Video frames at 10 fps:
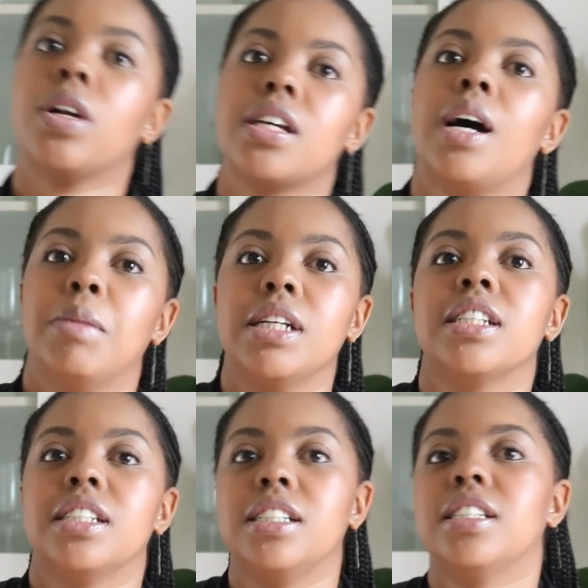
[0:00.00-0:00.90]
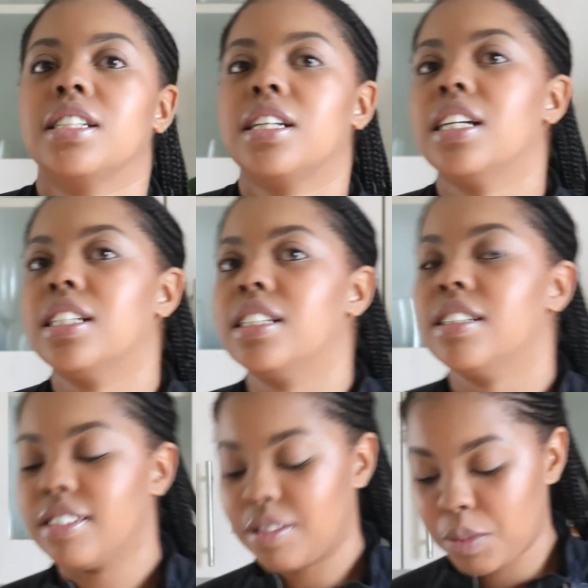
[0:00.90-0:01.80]
one time I did.
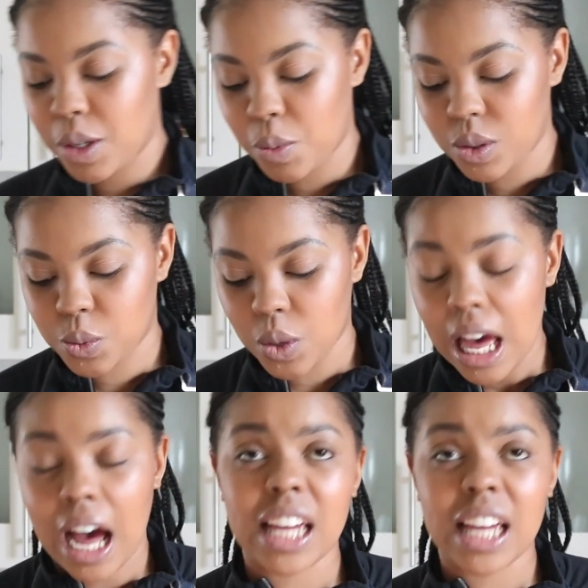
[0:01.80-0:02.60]
But it was,